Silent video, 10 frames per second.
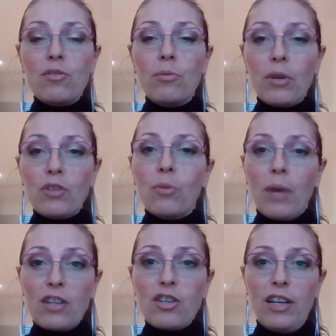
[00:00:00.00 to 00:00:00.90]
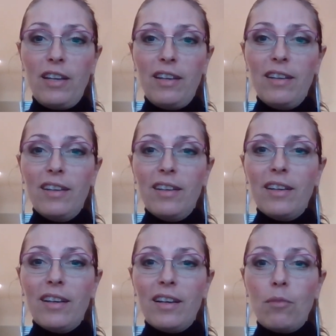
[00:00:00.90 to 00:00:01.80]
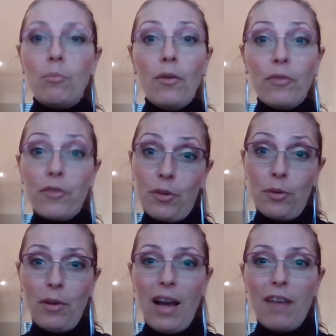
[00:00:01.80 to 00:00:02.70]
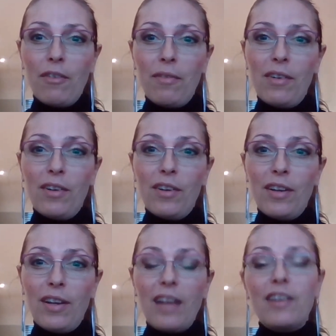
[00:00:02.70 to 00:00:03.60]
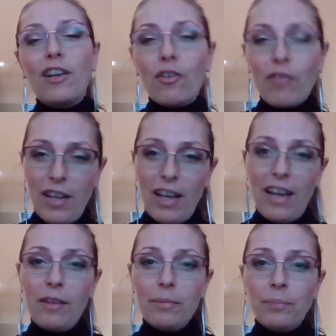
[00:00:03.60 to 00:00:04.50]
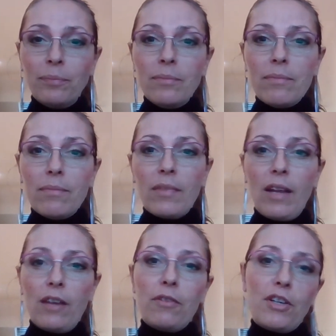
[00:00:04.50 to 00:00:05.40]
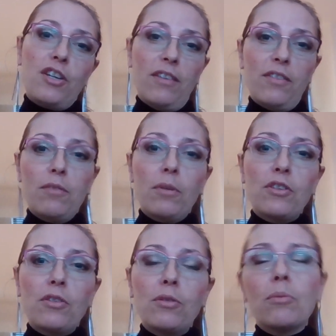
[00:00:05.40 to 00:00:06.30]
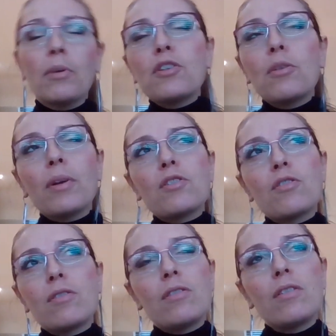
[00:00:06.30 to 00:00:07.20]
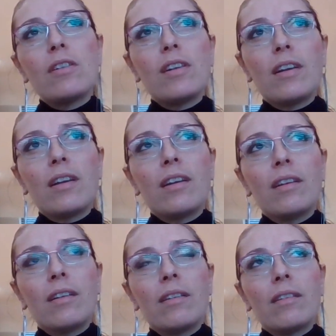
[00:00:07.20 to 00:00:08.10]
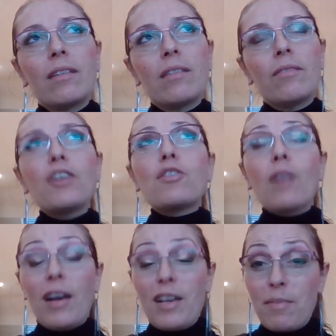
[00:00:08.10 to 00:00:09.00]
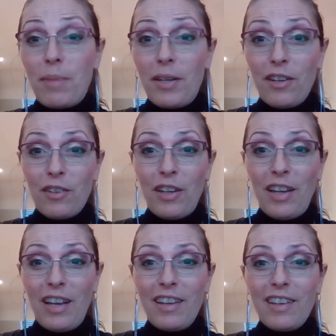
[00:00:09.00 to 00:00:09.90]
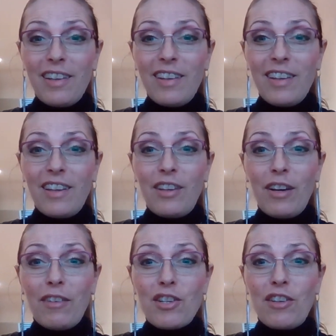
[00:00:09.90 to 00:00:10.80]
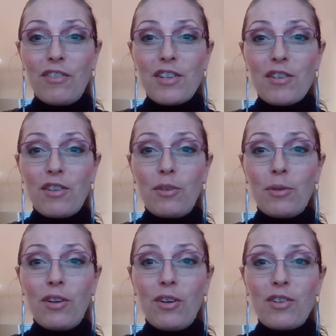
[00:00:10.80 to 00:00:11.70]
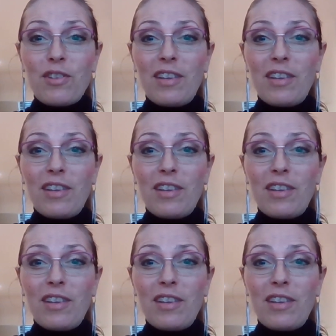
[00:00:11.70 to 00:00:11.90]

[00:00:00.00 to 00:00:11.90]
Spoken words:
what you actually want to have at the end of the day that you've achieved, what you want to visualize by the end of the day you have achieved. So you are not